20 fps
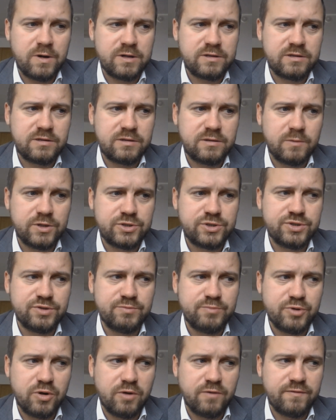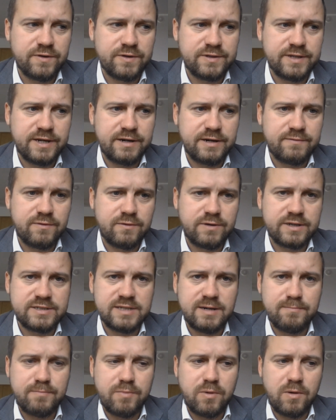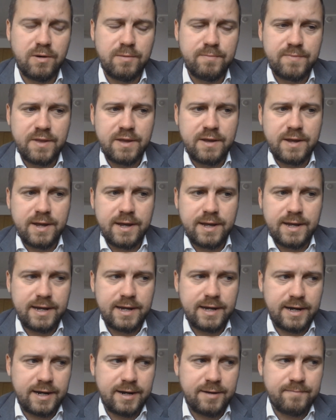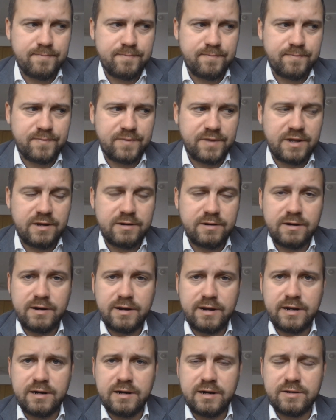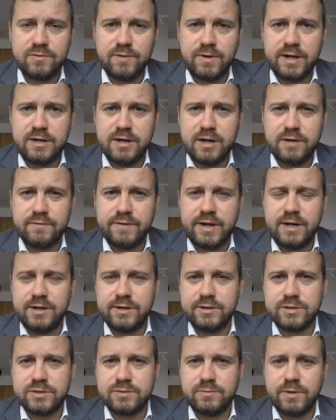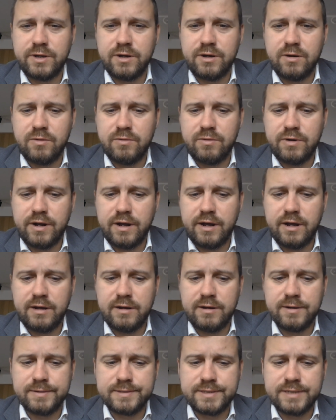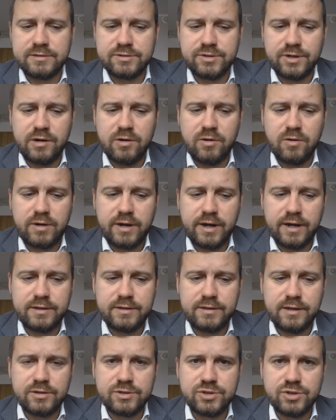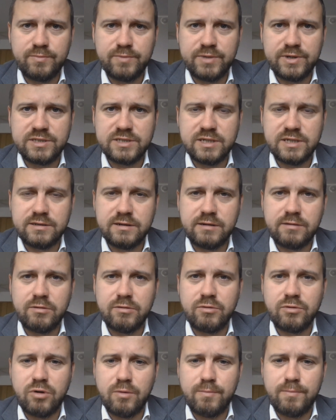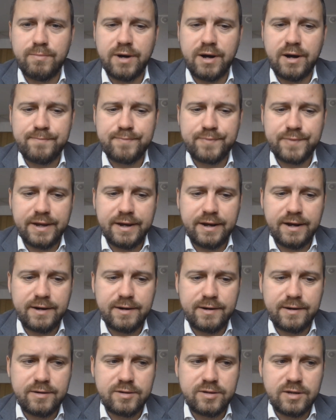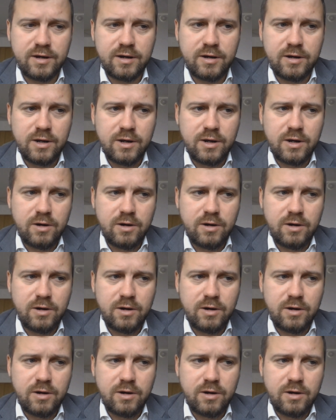what should be offered there. For example, in Lithuania and Vilnius, we own a centrally located shopping center, Europa, and